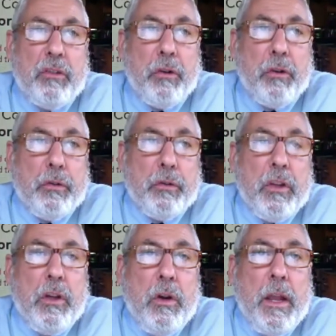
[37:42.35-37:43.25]
First,
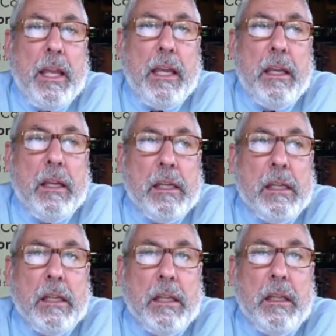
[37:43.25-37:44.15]
the UAE
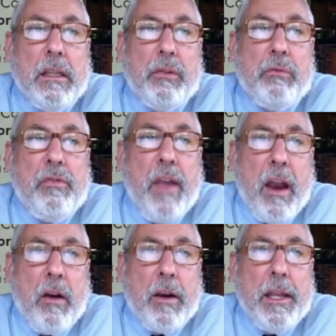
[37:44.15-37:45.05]
is
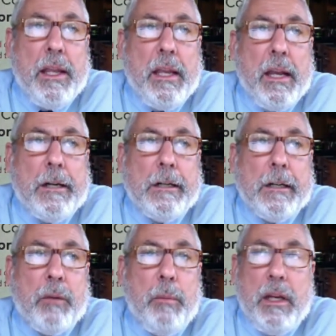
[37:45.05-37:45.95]
very
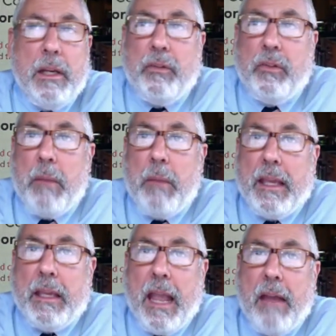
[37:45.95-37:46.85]
committed to
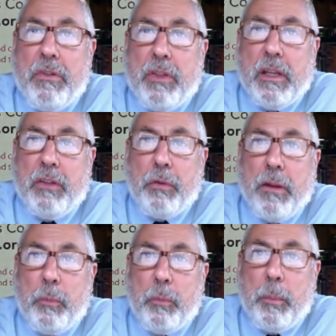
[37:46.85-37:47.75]
making everything as
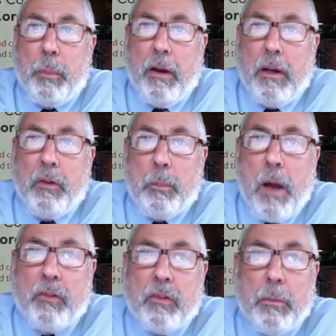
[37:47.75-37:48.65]
transparent as
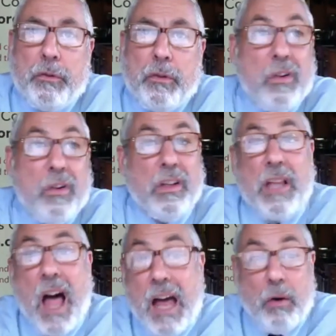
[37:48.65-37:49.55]
possible. So there's a
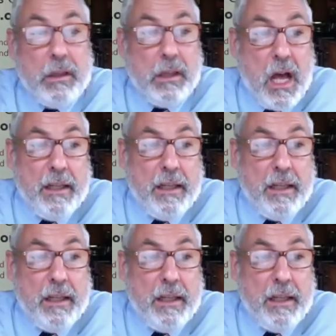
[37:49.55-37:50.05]
lot online.